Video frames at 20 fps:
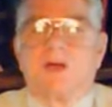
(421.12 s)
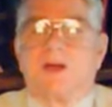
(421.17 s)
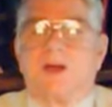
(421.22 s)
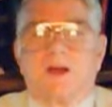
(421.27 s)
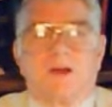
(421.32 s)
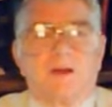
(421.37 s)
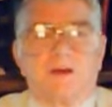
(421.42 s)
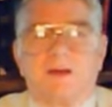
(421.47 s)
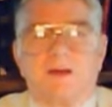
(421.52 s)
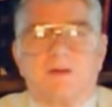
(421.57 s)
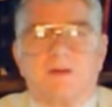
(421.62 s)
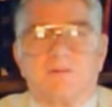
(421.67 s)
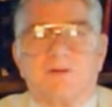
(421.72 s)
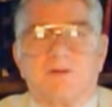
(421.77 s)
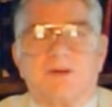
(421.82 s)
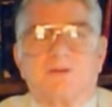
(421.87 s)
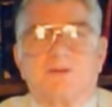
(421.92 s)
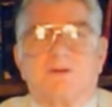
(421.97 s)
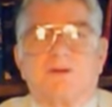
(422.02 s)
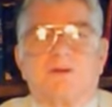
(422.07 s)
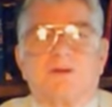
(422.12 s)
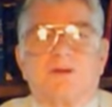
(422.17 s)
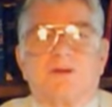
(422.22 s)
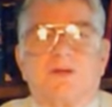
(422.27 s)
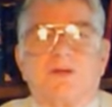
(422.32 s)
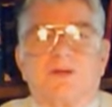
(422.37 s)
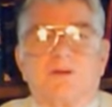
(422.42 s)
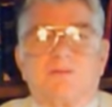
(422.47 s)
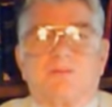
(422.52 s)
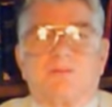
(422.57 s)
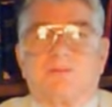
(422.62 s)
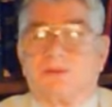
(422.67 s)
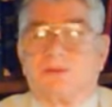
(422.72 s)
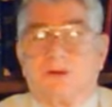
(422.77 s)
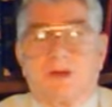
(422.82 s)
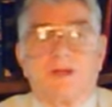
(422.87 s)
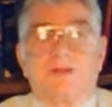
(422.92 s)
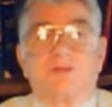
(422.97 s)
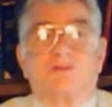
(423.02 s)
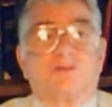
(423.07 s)
And I didn't have anything to eat for
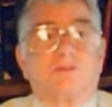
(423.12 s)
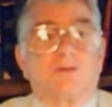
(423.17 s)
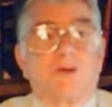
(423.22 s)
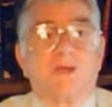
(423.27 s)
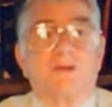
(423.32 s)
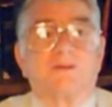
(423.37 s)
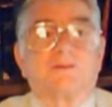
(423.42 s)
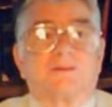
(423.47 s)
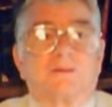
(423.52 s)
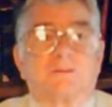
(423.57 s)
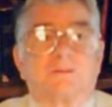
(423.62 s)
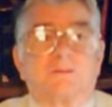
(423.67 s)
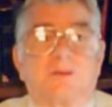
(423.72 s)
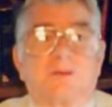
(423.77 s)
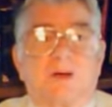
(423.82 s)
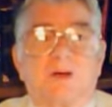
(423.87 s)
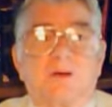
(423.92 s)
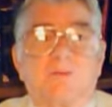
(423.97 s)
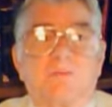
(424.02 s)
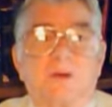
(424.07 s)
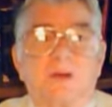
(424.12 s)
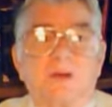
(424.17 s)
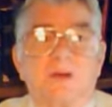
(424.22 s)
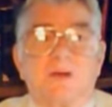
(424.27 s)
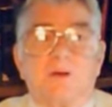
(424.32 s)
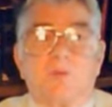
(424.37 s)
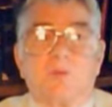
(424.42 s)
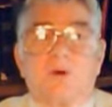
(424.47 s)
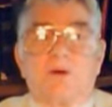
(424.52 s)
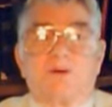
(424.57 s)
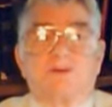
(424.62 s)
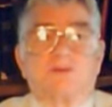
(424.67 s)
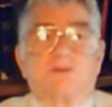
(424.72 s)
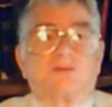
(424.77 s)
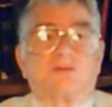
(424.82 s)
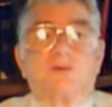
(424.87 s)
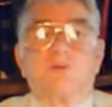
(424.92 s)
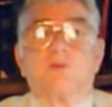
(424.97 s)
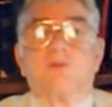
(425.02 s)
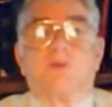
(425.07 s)
days on end sometime. Went to
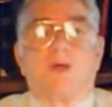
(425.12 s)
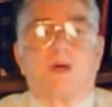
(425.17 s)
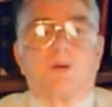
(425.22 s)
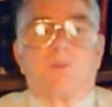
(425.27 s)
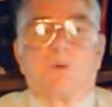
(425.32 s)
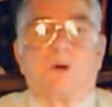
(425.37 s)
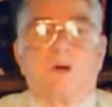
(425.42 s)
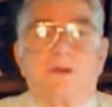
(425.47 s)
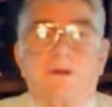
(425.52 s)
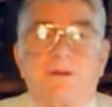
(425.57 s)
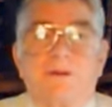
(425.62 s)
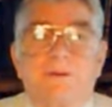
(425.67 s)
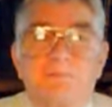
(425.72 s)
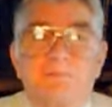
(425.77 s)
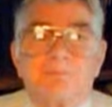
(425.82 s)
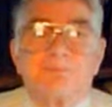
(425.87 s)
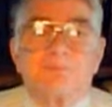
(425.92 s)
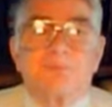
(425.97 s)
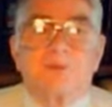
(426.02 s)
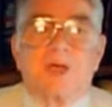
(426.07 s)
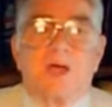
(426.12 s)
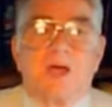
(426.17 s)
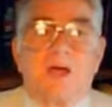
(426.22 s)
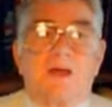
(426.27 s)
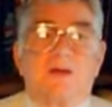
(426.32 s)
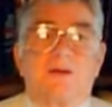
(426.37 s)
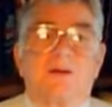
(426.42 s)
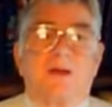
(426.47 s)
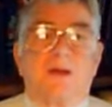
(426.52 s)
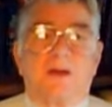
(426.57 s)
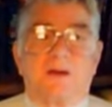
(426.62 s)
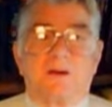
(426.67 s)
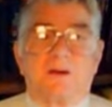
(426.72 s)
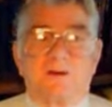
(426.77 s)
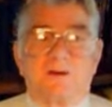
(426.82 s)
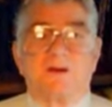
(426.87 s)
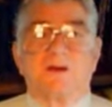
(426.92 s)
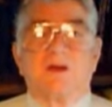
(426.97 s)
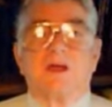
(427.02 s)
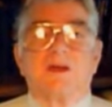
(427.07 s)
school that way and
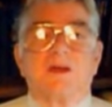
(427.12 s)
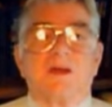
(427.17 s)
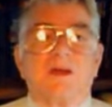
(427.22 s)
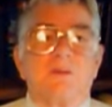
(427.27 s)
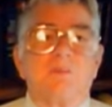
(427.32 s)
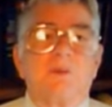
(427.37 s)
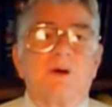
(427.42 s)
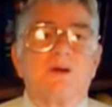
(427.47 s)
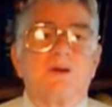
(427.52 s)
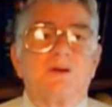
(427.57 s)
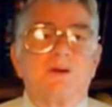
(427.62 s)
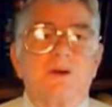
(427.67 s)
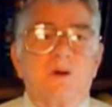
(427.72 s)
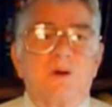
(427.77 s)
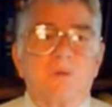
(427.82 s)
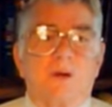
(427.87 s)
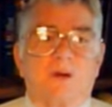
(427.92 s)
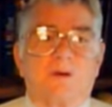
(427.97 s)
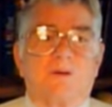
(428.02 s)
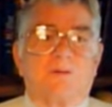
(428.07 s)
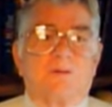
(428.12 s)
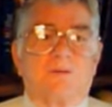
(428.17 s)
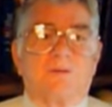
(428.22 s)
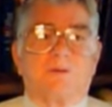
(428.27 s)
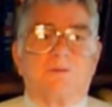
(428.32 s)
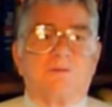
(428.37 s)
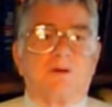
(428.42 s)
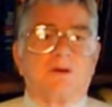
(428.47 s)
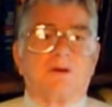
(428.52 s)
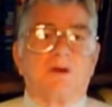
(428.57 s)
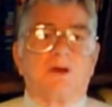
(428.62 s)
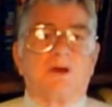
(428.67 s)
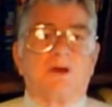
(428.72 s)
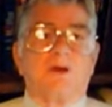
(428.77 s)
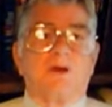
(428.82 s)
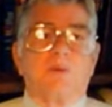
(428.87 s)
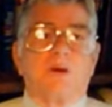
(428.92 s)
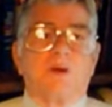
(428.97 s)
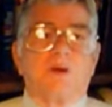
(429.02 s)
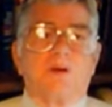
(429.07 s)
didn't let anybody know it. Didn't
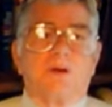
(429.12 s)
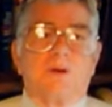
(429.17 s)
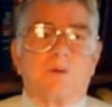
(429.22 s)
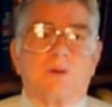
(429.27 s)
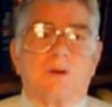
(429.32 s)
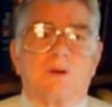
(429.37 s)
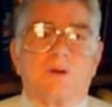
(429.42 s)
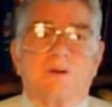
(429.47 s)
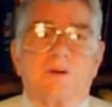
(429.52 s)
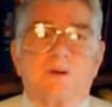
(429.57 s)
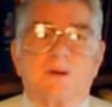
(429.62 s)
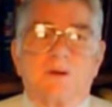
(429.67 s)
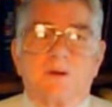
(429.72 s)
let anybody know it.